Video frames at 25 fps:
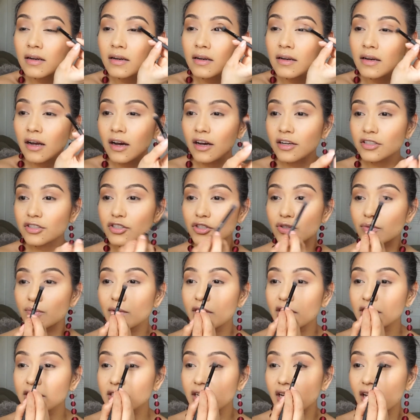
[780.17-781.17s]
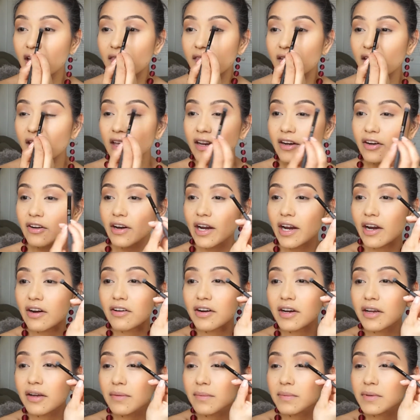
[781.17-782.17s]
Not too much in the inner
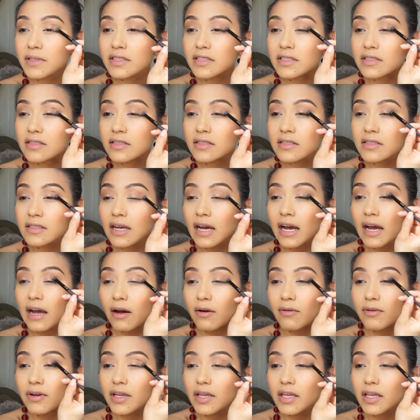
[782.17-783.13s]
area, but just out